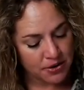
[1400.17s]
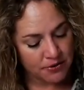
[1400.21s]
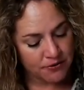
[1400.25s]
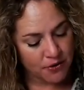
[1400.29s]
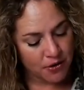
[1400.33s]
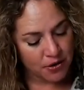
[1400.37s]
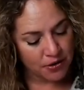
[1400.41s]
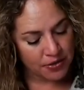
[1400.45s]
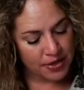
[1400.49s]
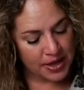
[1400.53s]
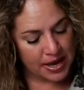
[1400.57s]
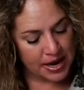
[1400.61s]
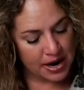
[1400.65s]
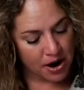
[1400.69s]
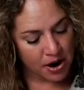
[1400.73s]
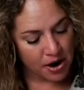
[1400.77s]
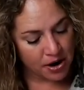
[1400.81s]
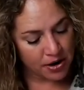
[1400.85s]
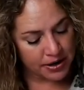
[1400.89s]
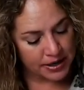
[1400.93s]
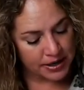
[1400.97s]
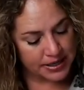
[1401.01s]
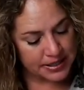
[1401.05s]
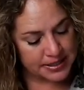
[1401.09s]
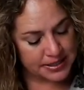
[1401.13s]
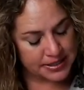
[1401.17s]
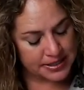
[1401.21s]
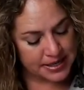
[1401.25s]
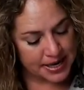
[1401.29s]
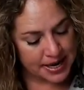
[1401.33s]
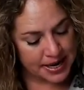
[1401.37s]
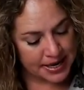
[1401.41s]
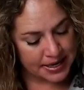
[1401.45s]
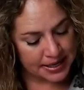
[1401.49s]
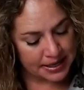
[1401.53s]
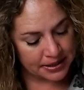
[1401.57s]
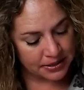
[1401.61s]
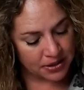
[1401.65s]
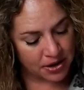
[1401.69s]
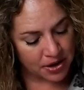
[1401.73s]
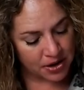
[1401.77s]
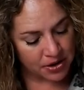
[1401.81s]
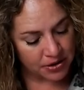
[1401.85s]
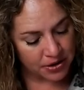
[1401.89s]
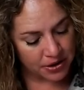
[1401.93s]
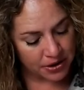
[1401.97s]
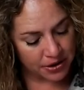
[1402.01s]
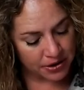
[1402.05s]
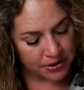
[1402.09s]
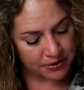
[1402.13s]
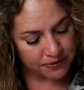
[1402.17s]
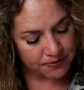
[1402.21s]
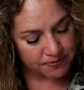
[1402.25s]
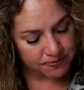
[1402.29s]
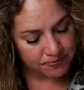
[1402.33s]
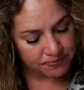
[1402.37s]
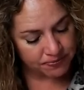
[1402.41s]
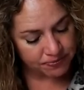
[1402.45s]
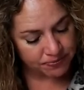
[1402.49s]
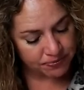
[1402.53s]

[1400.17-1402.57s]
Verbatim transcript: for the artist any longer.